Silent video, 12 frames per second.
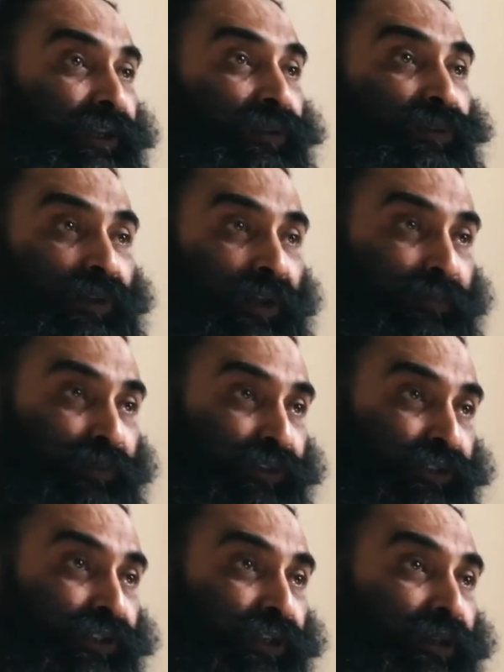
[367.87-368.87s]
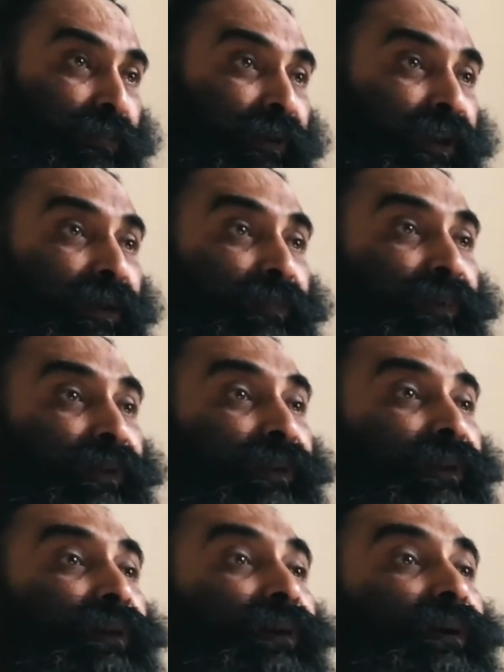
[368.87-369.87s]
good reputation in my company.
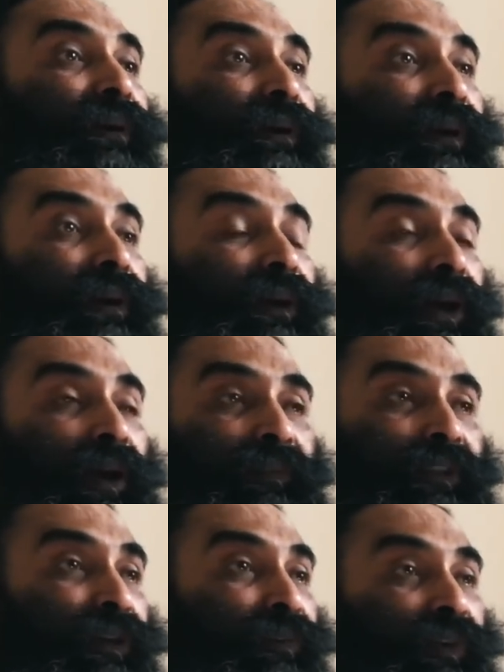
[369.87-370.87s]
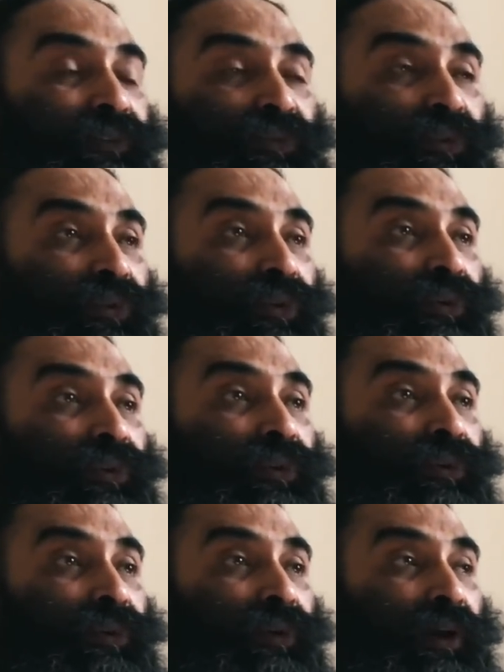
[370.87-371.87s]
Everything was so good.
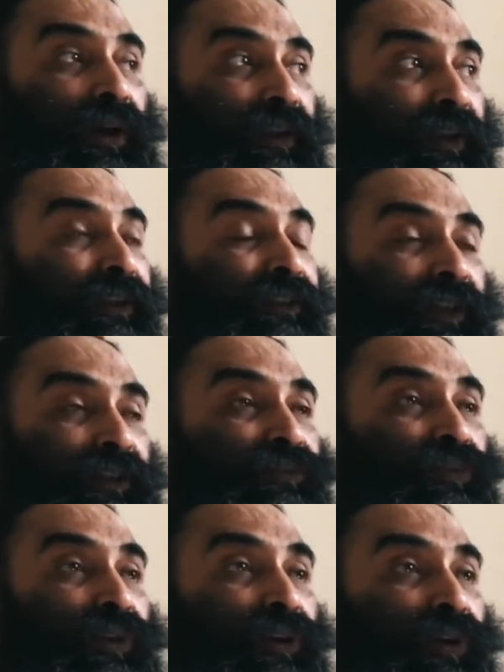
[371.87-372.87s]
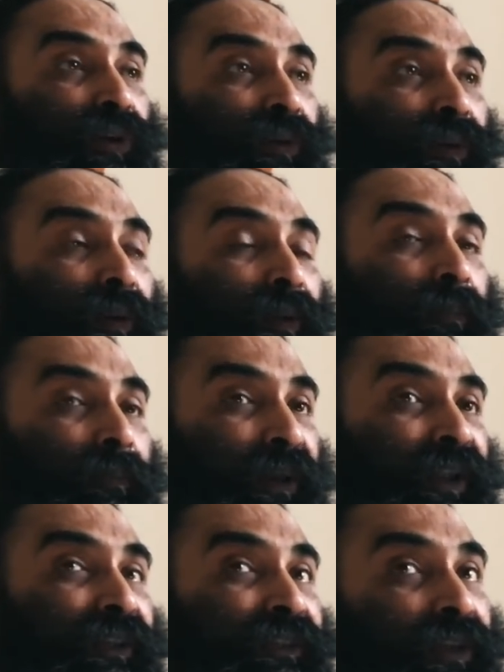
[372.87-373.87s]
I really thanks to the God.
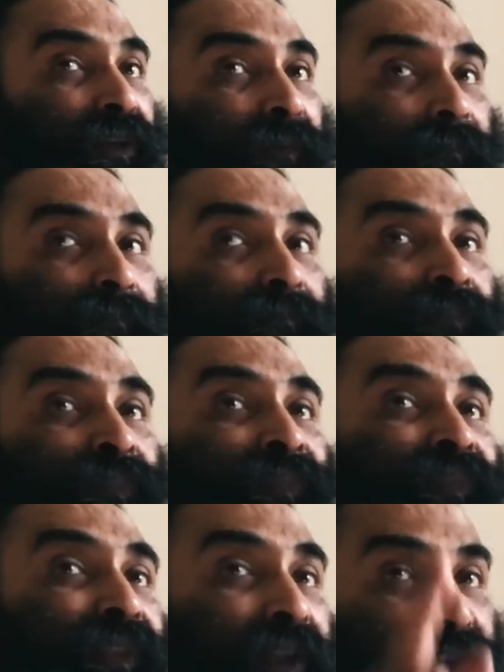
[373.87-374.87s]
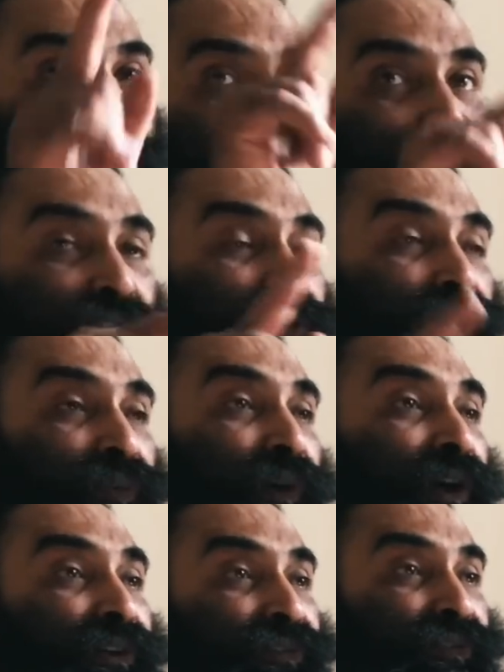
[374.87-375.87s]
But I think that situation
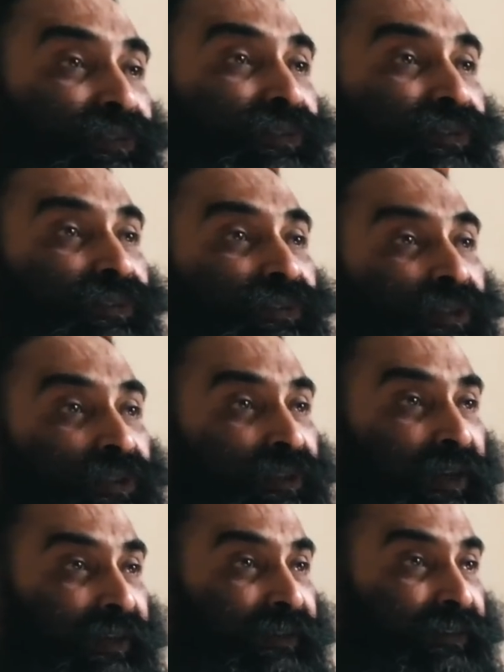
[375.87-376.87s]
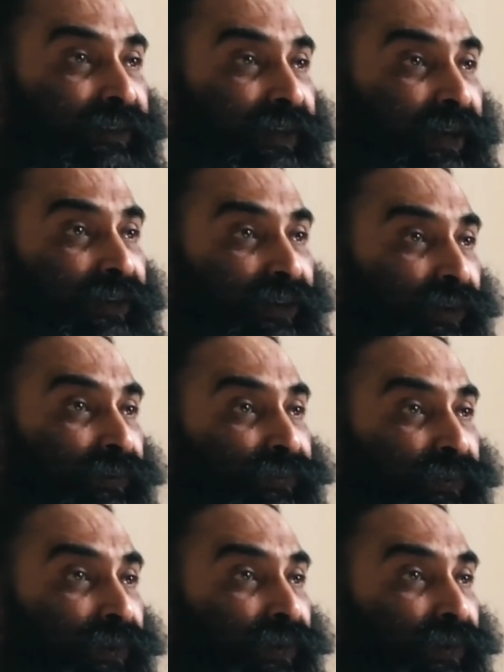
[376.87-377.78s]
was just like as a kind of